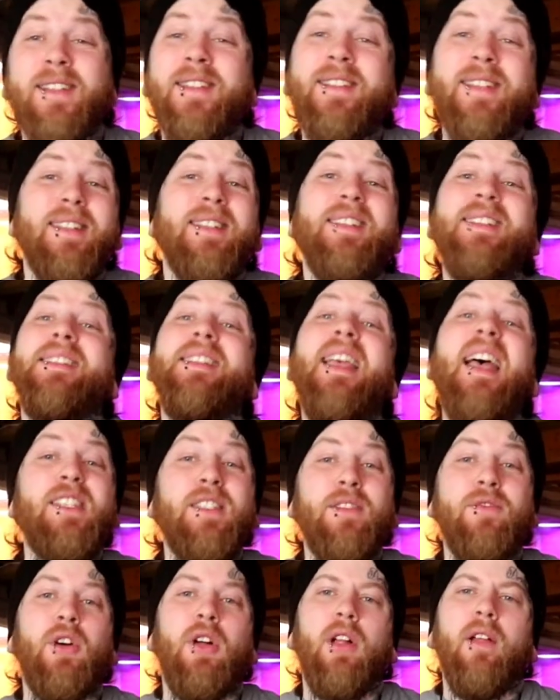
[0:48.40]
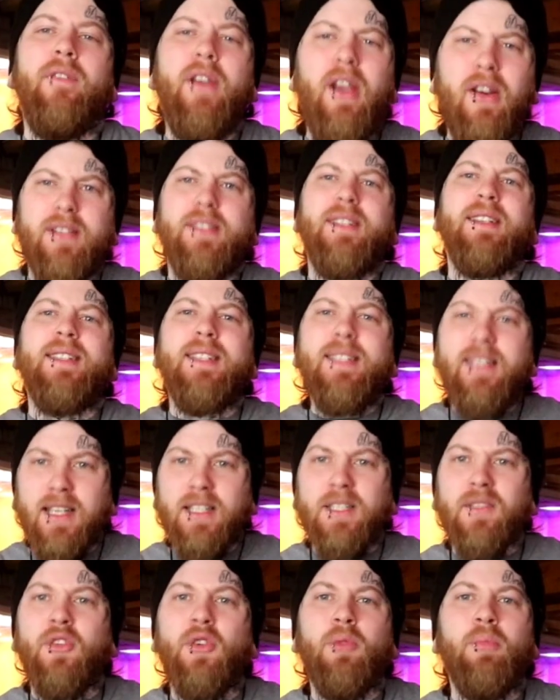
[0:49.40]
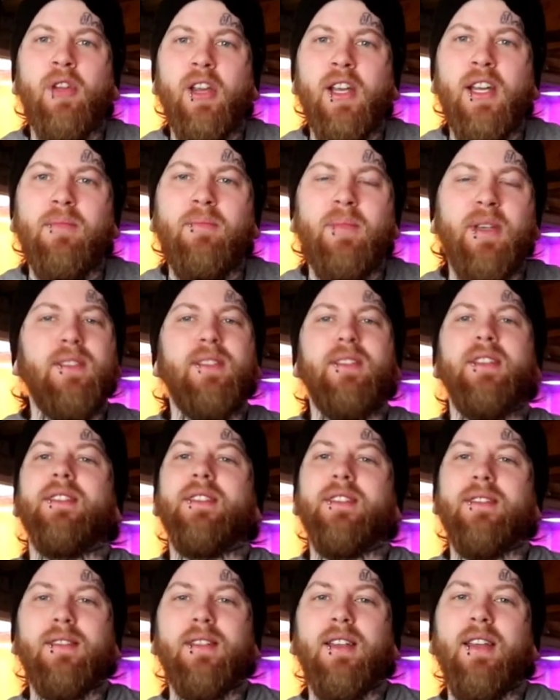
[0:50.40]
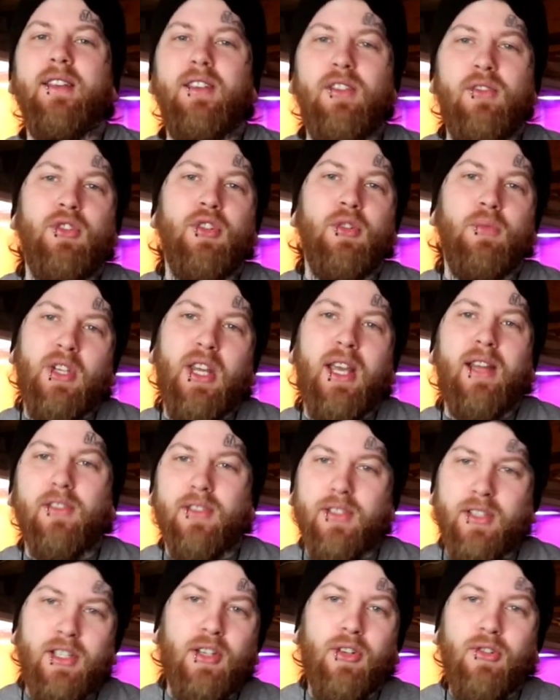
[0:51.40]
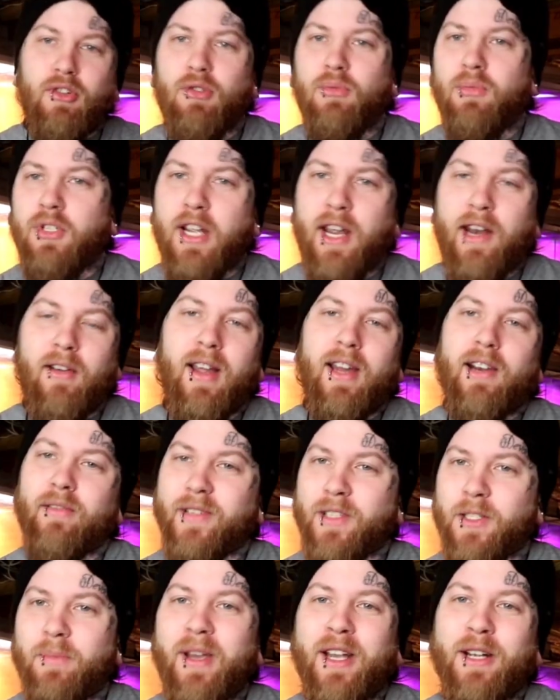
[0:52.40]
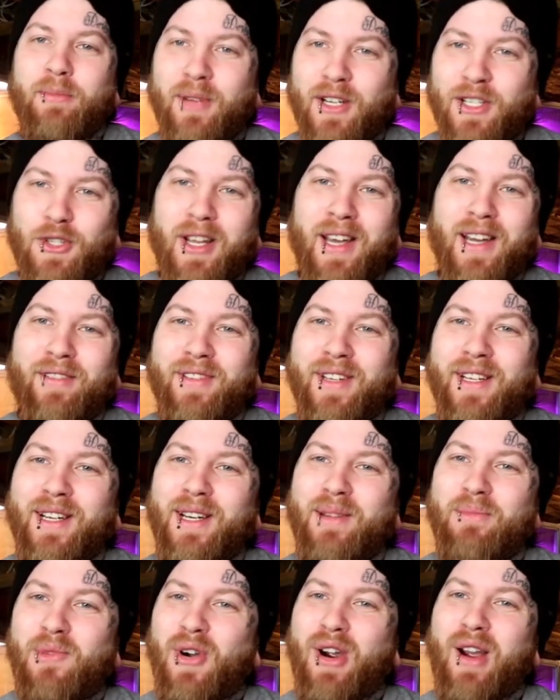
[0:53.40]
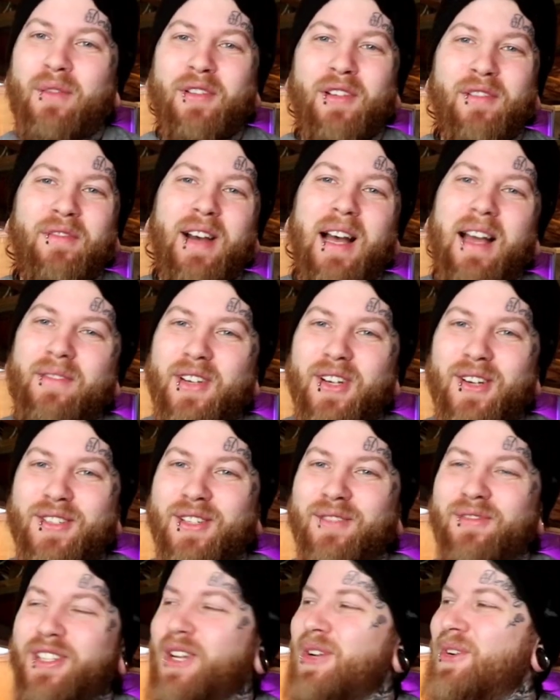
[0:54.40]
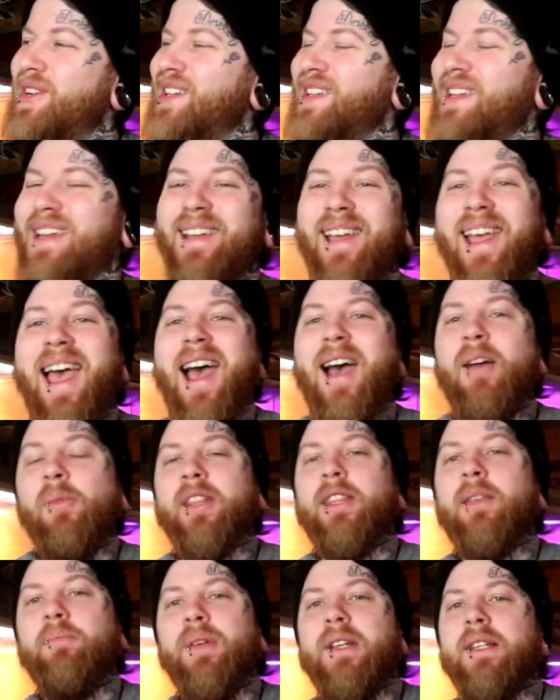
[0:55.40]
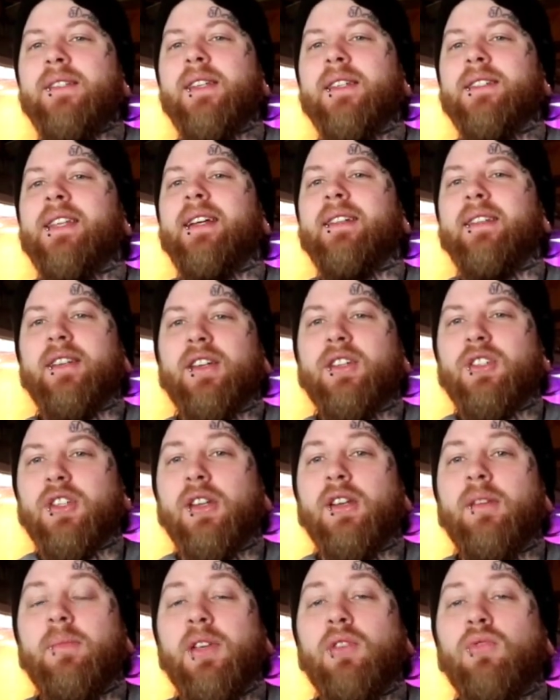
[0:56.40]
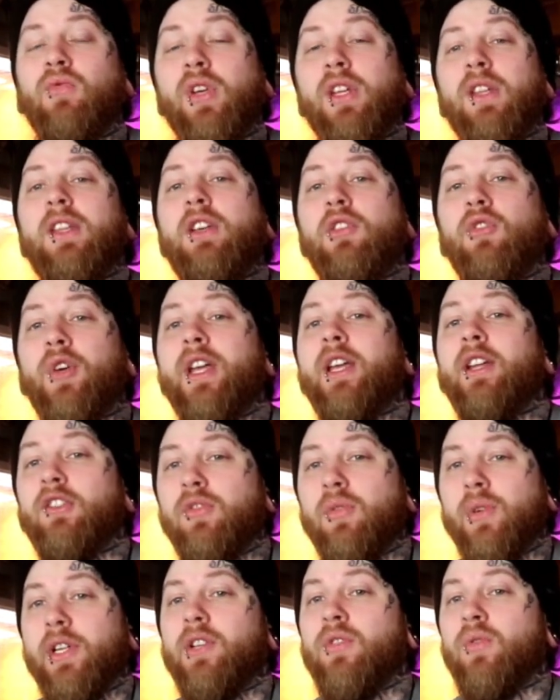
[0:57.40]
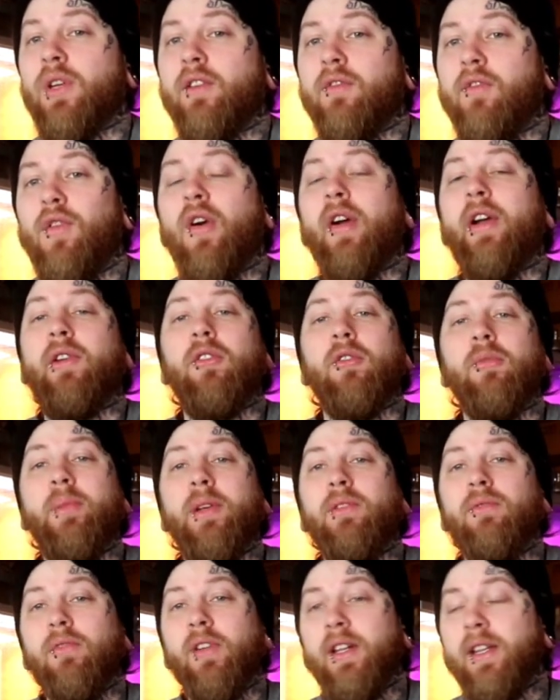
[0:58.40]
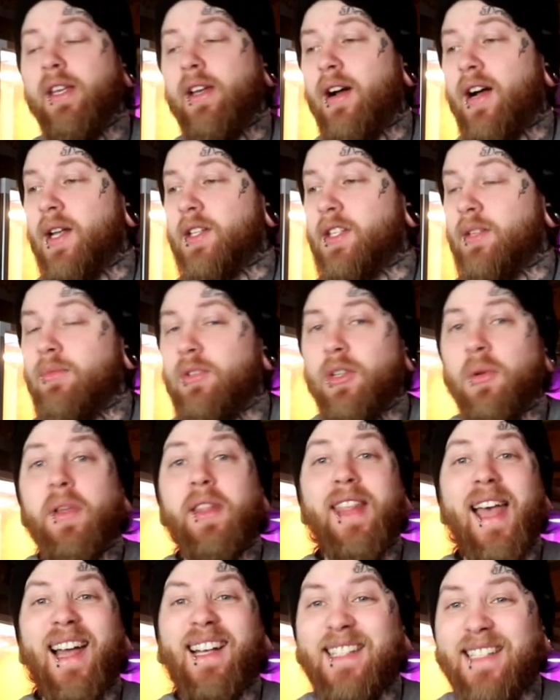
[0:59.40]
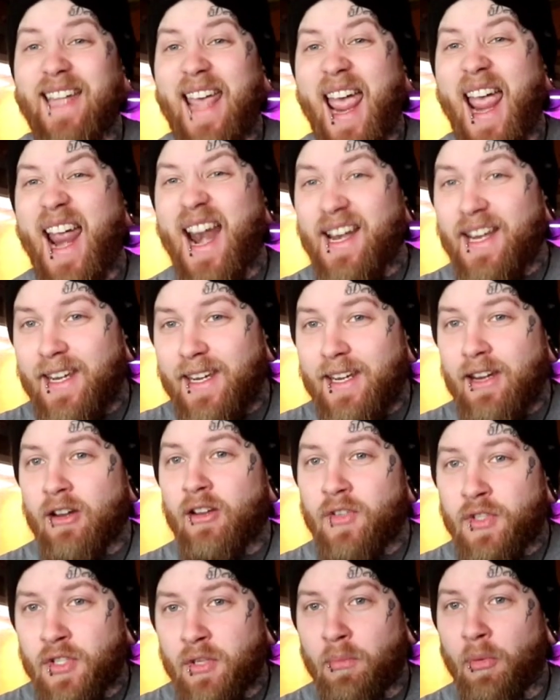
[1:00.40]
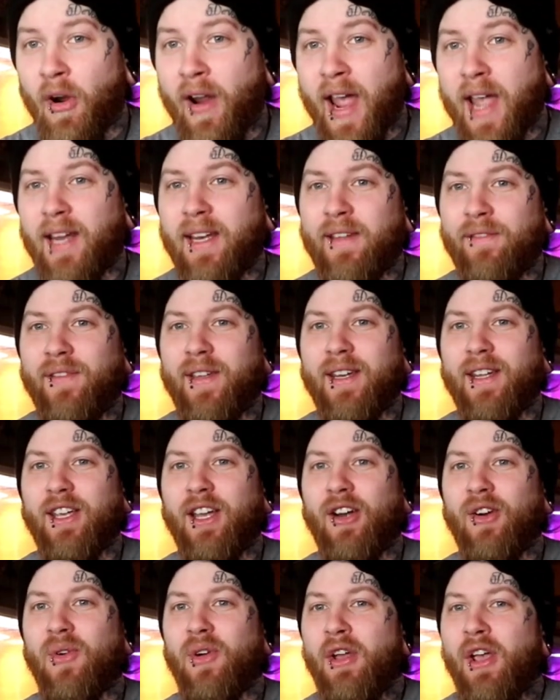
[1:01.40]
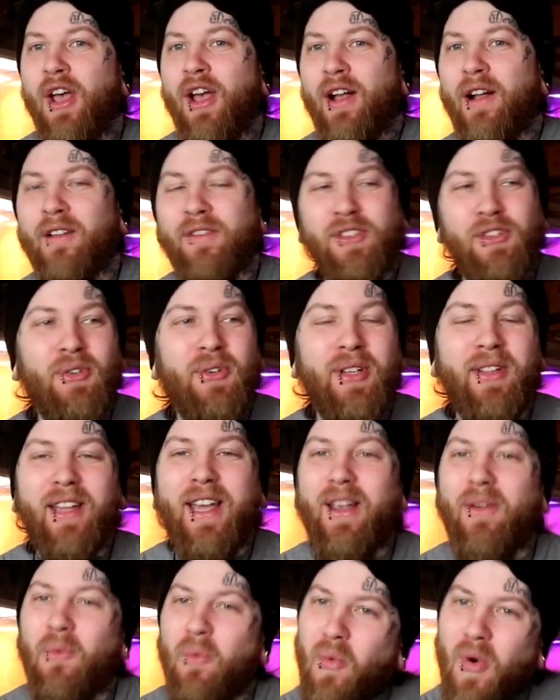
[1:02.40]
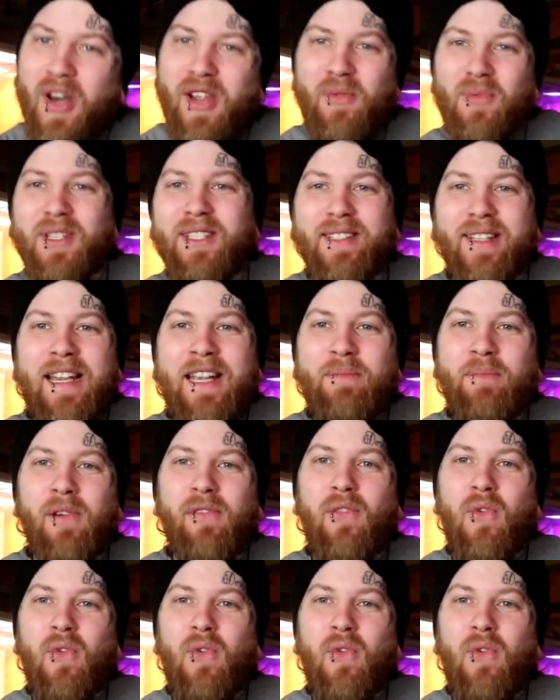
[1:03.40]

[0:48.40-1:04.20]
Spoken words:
a very successful breeding business. YouTube channel's the YouTube channel. I don't expect much out of it anymore after 5 years of doing it. But the business, I think, is going to be really great in 2024, and it would be really awesome doing that 10-year sobriety video of showing, like, what it was like